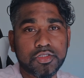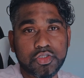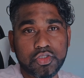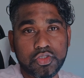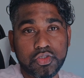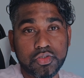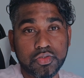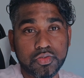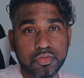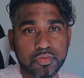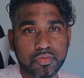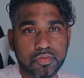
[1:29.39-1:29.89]

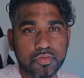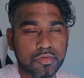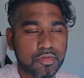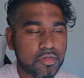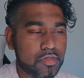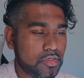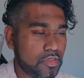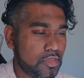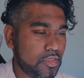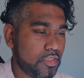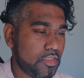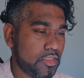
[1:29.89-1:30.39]
to
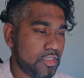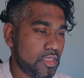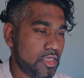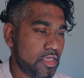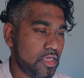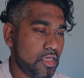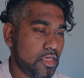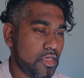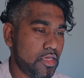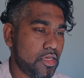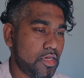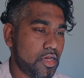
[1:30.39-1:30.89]

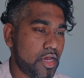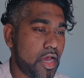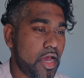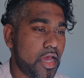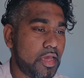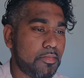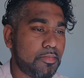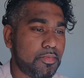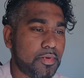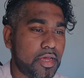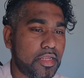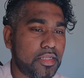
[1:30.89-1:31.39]
the
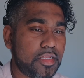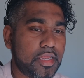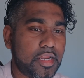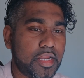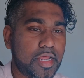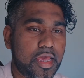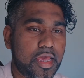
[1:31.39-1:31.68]
iPad that I